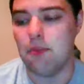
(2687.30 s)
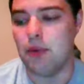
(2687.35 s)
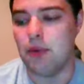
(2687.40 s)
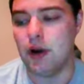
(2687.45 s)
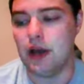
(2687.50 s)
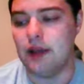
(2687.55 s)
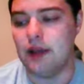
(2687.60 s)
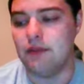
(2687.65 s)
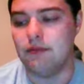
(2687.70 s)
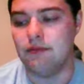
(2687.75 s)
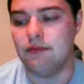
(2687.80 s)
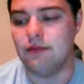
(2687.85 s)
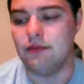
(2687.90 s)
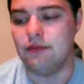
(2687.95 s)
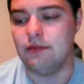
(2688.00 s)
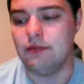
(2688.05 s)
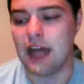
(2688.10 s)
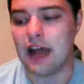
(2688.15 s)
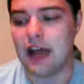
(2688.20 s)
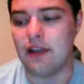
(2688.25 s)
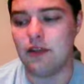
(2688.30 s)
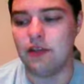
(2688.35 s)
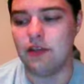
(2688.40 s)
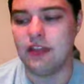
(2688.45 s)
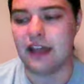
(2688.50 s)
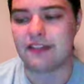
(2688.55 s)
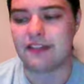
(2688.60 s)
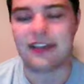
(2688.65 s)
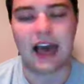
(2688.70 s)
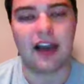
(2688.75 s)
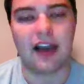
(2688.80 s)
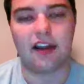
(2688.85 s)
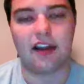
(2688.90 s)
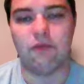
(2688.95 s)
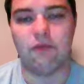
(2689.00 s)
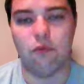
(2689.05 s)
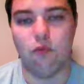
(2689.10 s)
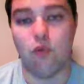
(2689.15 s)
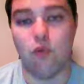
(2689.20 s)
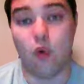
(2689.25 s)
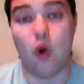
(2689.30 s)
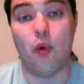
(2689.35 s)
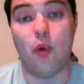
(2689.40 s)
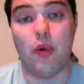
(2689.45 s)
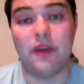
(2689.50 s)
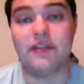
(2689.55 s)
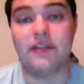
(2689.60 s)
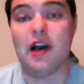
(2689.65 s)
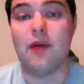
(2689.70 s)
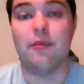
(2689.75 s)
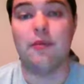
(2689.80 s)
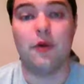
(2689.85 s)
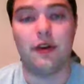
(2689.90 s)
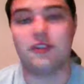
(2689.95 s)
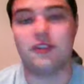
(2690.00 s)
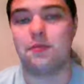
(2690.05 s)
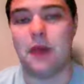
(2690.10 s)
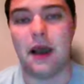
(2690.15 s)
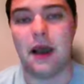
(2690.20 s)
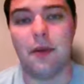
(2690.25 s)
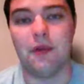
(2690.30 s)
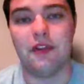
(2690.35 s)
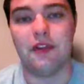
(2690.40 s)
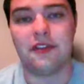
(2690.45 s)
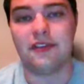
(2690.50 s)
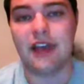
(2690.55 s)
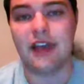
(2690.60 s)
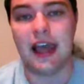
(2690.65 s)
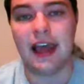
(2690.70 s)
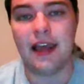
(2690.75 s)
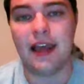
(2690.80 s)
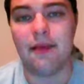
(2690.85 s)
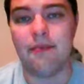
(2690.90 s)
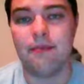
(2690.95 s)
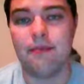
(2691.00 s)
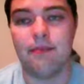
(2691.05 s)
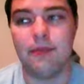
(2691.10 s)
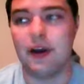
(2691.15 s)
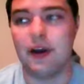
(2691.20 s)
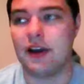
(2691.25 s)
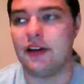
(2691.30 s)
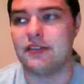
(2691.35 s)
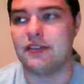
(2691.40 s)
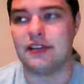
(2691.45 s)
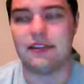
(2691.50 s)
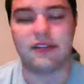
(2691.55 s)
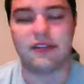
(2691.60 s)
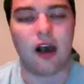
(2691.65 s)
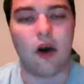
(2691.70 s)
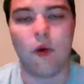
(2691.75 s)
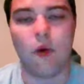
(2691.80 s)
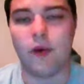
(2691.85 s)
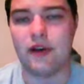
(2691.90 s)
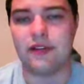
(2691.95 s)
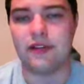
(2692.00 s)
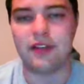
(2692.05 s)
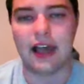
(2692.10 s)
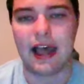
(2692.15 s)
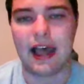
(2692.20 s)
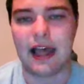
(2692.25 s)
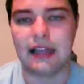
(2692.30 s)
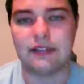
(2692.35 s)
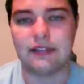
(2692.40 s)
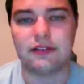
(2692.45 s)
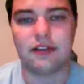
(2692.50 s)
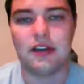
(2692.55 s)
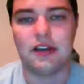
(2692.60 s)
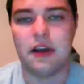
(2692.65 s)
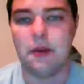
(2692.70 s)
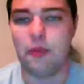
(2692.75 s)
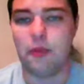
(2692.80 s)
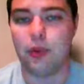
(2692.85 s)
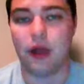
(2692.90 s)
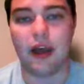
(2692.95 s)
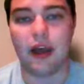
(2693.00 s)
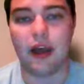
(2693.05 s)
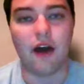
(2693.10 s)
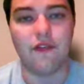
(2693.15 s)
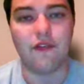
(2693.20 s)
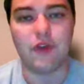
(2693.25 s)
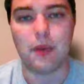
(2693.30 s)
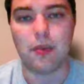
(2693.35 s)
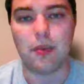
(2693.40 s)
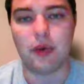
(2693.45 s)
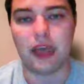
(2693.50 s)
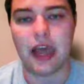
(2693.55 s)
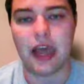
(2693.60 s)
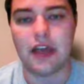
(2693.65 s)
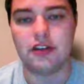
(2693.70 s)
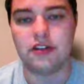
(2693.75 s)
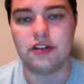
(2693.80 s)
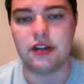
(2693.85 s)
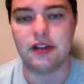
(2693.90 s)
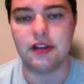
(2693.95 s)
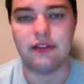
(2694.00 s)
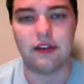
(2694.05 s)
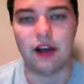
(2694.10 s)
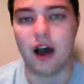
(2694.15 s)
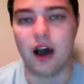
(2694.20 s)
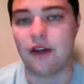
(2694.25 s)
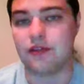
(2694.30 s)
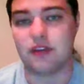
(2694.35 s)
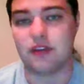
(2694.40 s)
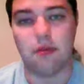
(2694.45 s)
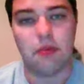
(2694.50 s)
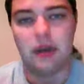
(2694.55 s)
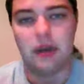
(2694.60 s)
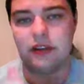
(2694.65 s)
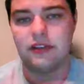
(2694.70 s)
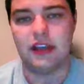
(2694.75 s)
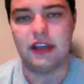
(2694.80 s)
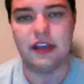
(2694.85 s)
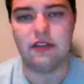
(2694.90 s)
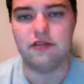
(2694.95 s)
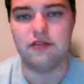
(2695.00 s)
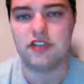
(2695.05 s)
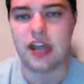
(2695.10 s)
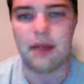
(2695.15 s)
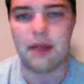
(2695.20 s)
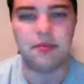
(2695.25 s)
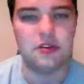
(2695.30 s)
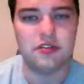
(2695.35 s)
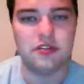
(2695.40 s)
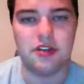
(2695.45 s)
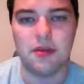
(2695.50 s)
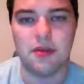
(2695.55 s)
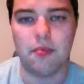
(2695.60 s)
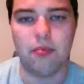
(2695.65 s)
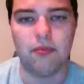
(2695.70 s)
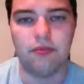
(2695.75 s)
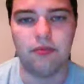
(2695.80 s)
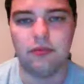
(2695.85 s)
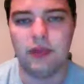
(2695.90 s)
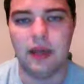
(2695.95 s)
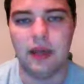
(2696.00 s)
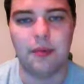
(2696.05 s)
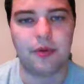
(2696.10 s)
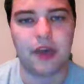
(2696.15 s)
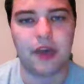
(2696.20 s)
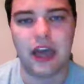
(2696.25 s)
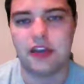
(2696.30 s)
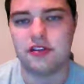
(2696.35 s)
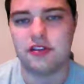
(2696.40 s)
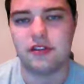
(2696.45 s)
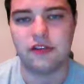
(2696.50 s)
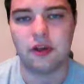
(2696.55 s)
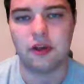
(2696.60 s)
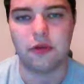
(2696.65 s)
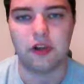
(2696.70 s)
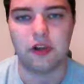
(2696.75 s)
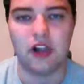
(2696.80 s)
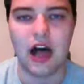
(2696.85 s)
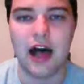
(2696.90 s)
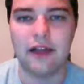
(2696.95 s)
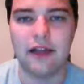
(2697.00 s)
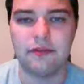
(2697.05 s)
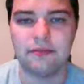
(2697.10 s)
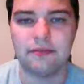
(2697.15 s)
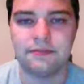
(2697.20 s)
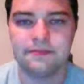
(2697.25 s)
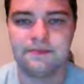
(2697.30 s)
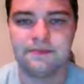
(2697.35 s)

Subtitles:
But that's kind of what we come to expect with this game, because this always has playoff implications and obviously Big Ten championship implications on the line.